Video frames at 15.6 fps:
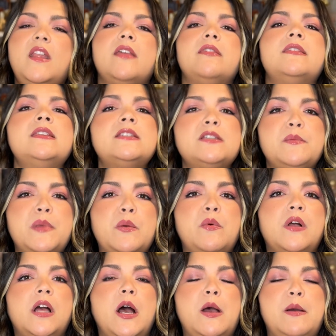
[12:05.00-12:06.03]
this to me
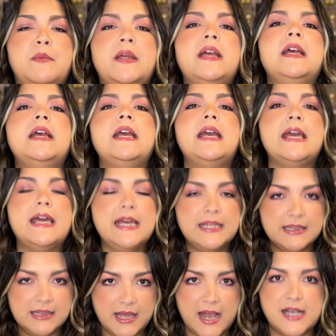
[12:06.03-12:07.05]
will come
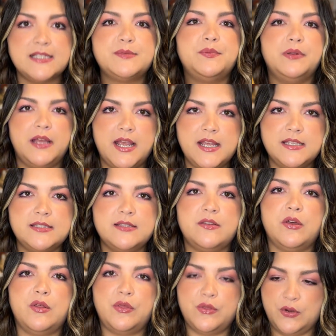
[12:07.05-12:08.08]
in last place.
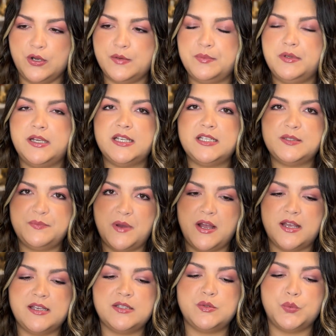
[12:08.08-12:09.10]
The third place
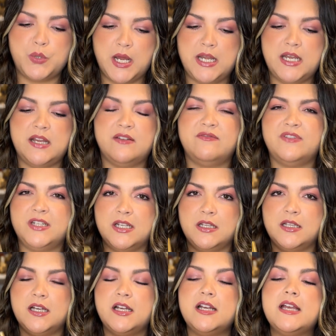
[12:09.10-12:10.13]
spot is Radiant
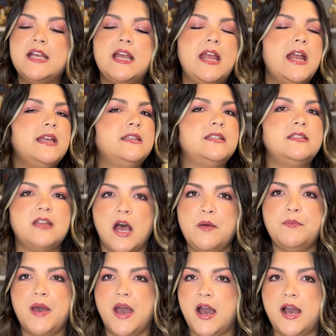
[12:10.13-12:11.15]
Vanilla. It's
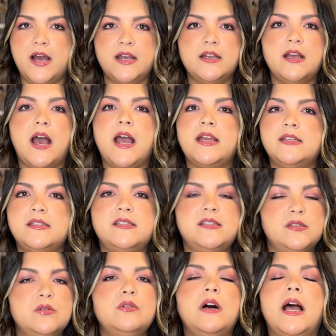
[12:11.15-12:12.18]
not bad.
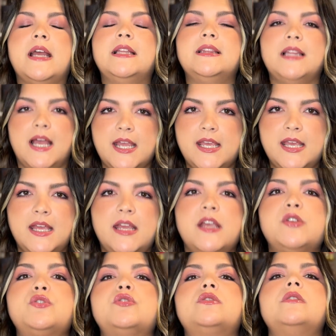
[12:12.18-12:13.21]
I like it.
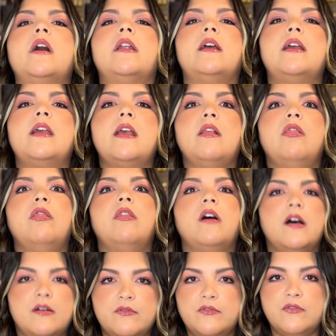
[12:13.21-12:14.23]
It's just not a
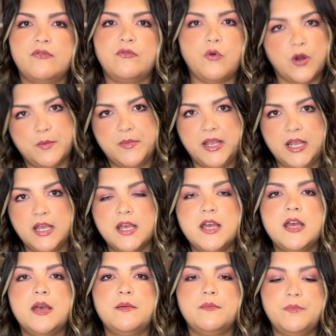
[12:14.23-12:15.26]
love for me.
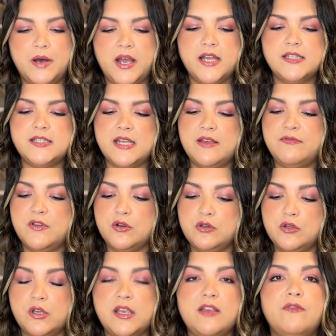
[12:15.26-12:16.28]
But if you're
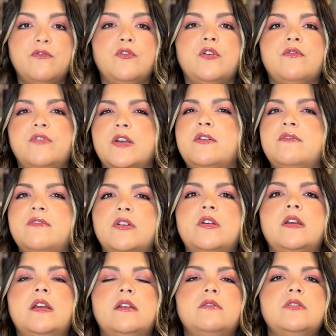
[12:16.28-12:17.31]
looking for a very,
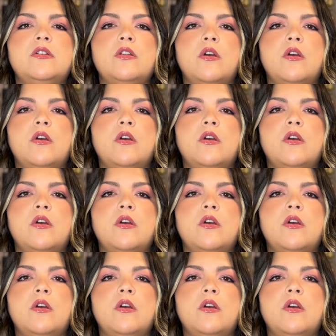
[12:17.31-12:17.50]
very,